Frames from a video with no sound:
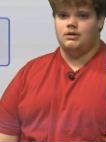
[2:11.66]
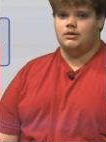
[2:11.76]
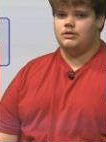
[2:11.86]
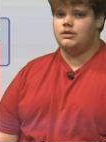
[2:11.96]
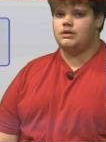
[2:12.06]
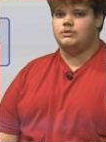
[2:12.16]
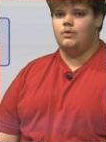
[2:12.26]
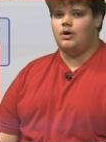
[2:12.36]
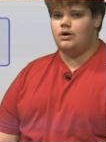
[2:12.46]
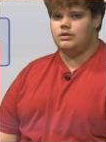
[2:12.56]
Good luck to
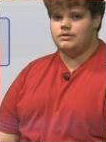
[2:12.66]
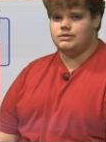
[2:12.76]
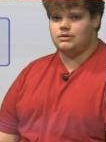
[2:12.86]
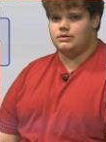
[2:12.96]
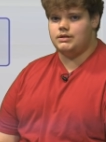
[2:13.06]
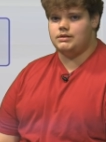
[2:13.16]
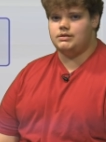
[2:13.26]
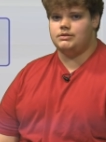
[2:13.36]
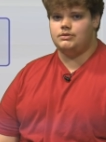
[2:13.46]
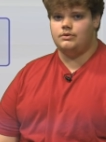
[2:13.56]
all of the STAR
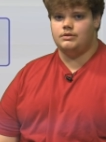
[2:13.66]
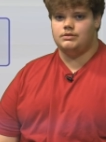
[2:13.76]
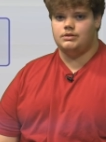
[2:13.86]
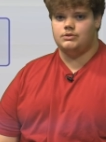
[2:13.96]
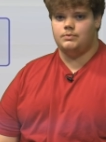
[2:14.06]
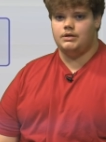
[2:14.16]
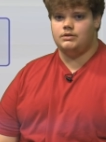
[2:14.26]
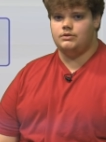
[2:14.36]
testing students this week.